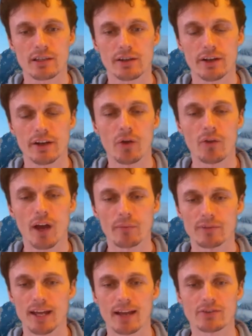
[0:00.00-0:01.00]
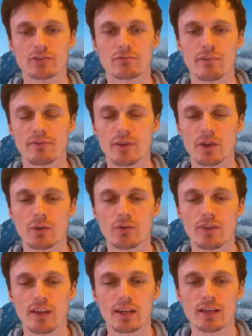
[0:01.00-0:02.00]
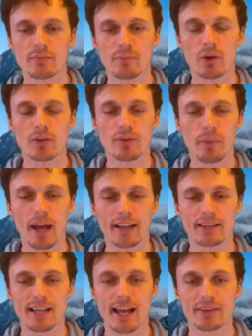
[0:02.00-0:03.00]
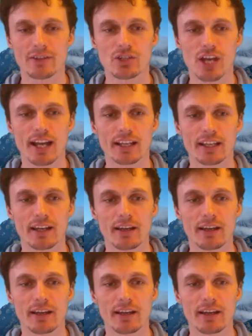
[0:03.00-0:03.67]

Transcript: and I know that I'm down to review both the pants and the jacket.